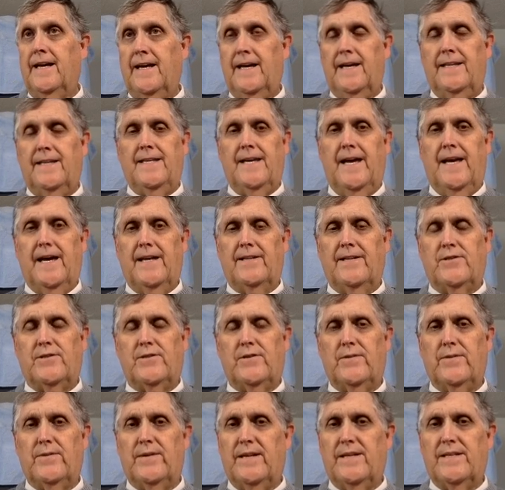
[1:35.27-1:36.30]
And the
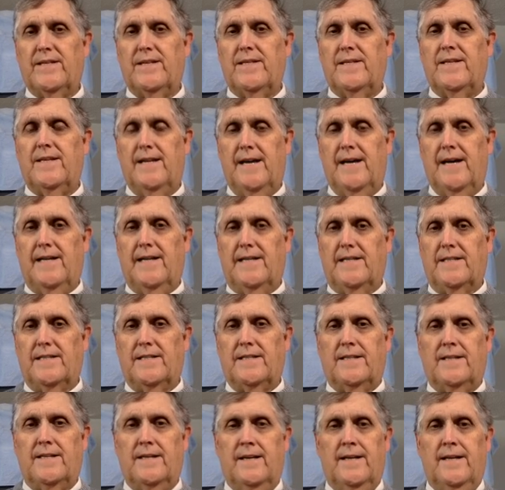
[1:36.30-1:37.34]
answer is
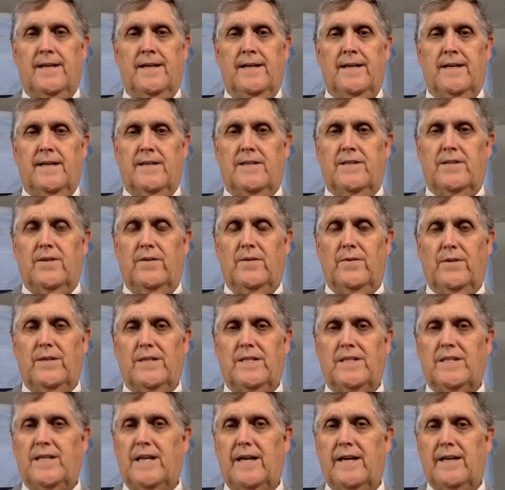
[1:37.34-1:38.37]
yes. So
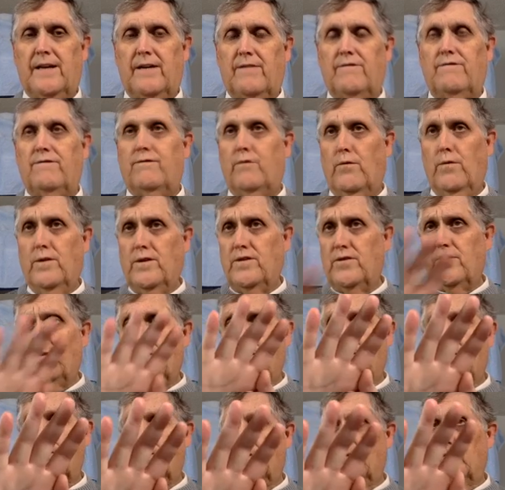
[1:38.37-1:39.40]
instead of four
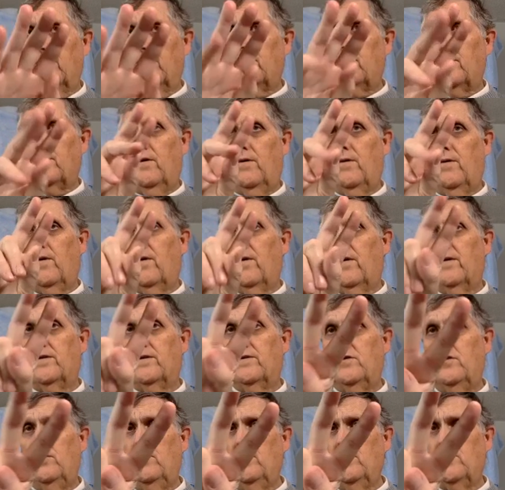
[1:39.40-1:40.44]
circles or
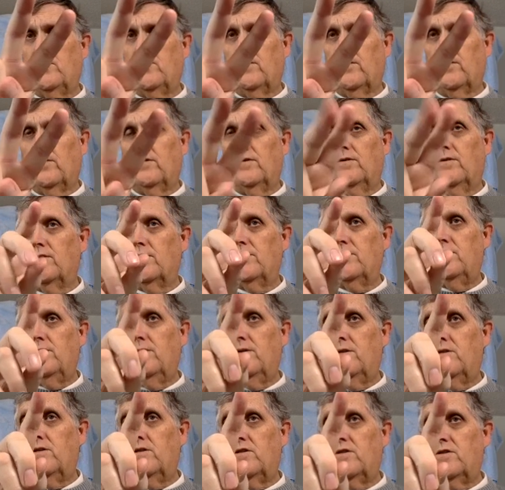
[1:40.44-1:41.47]
two circles, you
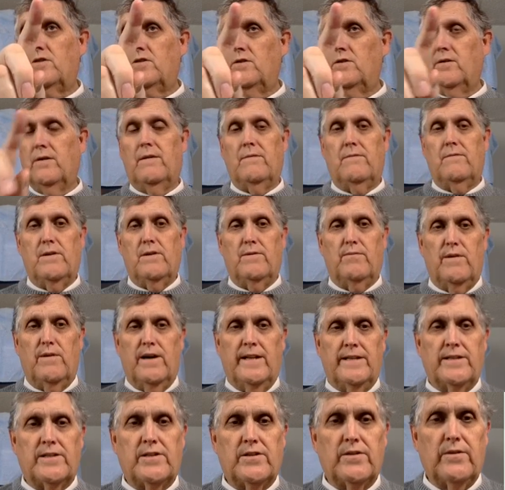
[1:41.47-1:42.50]
can just do it with
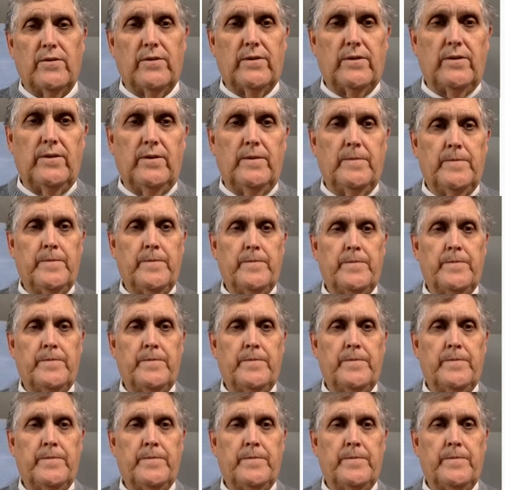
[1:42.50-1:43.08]
one circle.